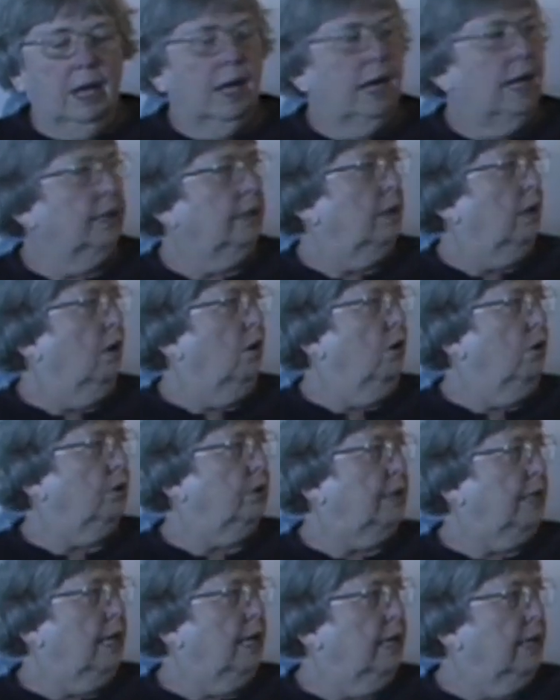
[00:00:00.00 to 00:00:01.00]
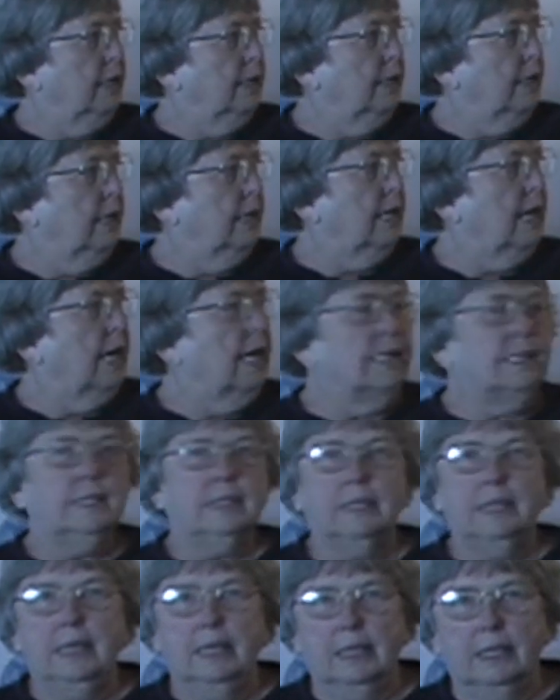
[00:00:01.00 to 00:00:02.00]
and called Ken and
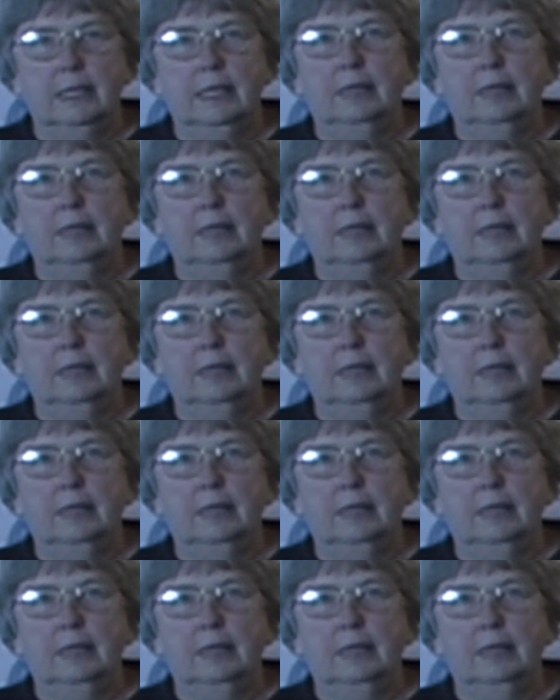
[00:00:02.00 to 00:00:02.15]
asked Ken